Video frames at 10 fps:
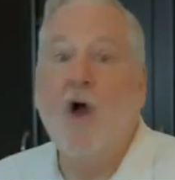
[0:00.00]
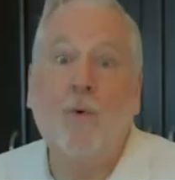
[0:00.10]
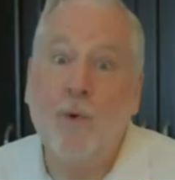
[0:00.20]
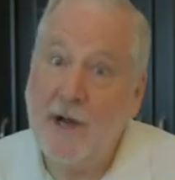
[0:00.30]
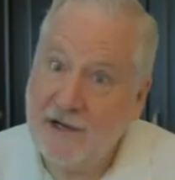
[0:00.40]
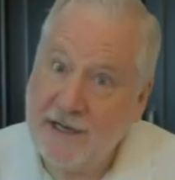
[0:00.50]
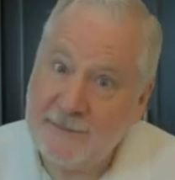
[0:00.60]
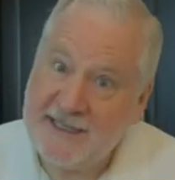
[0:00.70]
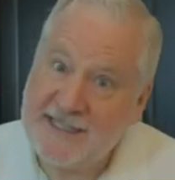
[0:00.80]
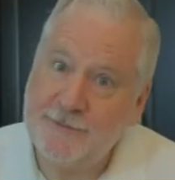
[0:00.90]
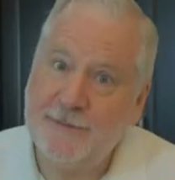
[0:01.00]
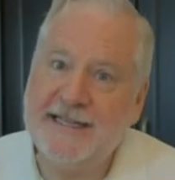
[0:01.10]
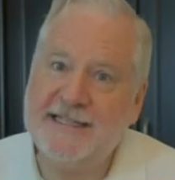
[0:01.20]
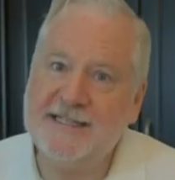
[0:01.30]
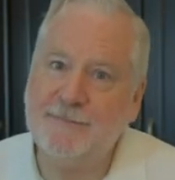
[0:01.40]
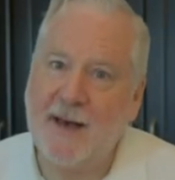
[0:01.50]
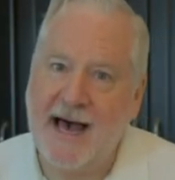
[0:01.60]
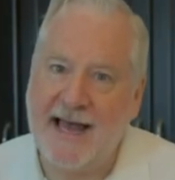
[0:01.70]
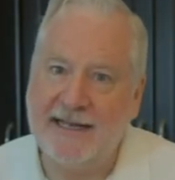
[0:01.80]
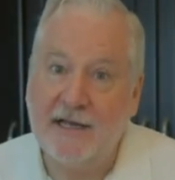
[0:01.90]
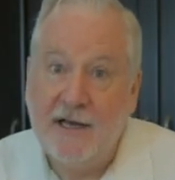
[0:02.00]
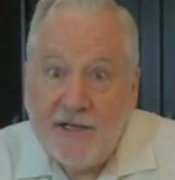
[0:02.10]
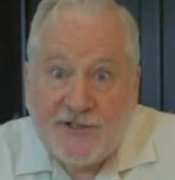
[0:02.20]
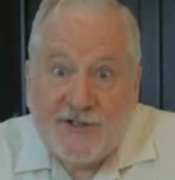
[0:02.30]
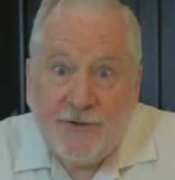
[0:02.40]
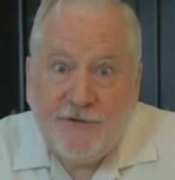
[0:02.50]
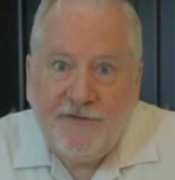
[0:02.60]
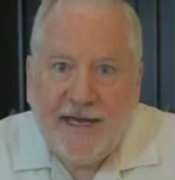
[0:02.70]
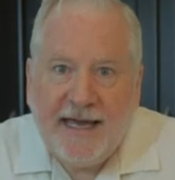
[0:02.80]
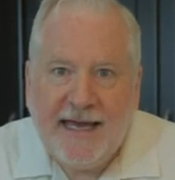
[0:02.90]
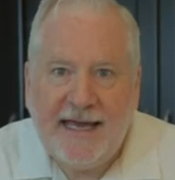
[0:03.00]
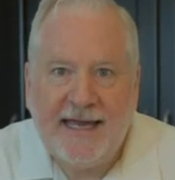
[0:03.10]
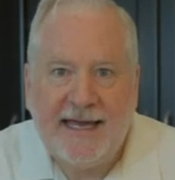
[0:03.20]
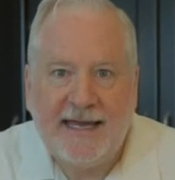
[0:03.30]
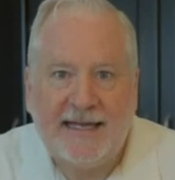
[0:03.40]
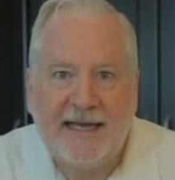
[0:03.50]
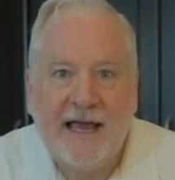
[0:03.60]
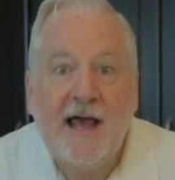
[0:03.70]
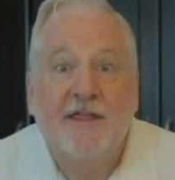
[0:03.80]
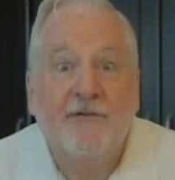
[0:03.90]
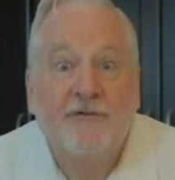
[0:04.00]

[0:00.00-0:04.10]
Welcome to Sweet Spot, sous vide, the